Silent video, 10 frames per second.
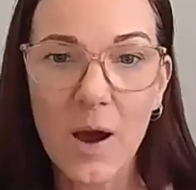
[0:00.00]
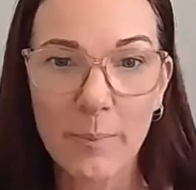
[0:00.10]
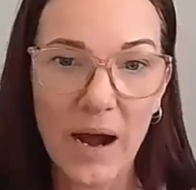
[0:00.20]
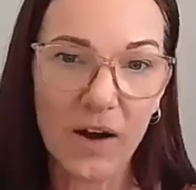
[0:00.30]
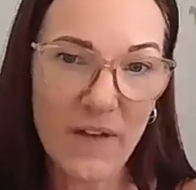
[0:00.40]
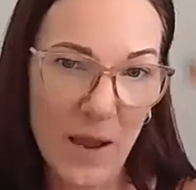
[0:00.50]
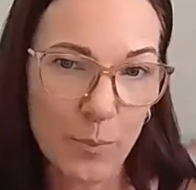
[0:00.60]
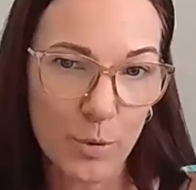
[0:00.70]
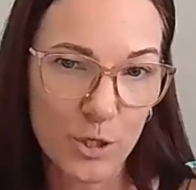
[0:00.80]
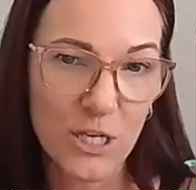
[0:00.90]
above
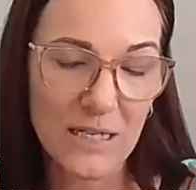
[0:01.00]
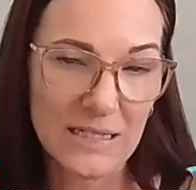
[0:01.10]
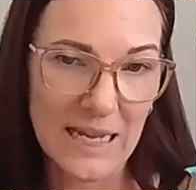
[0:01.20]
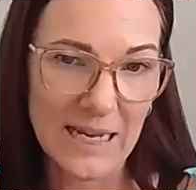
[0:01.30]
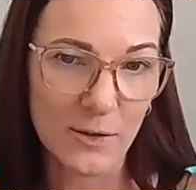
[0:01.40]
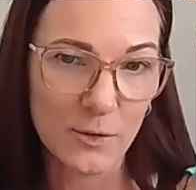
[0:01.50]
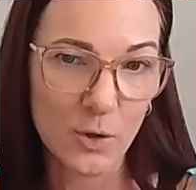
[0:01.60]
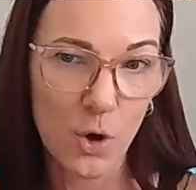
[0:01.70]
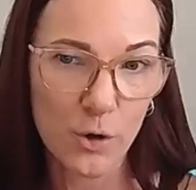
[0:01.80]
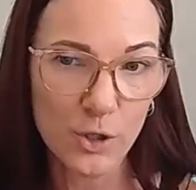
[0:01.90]
and pushing
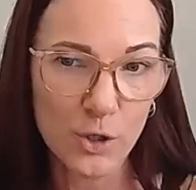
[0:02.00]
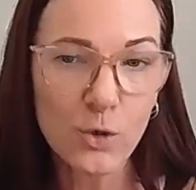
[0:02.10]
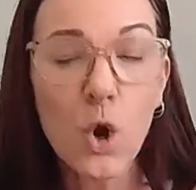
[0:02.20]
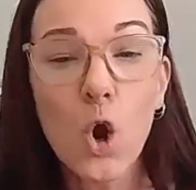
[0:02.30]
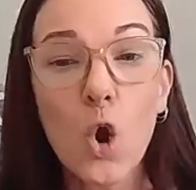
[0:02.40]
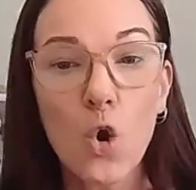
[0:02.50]
down on you,